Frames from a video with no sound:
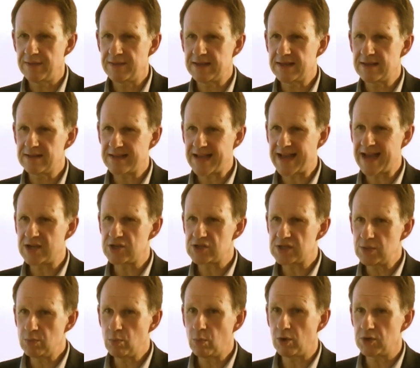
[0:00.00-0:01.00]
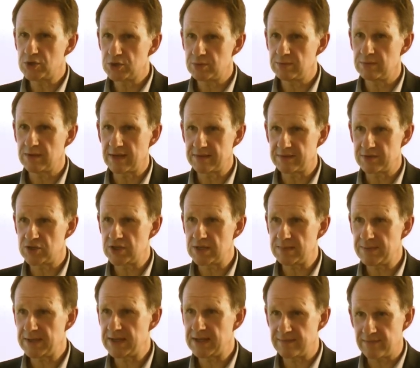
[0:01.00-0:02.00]
I think it's actually as a
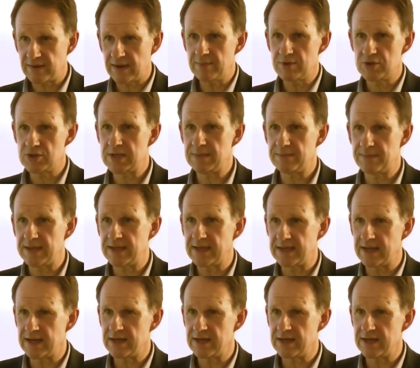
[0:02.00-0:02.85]
GP, if I'm a GP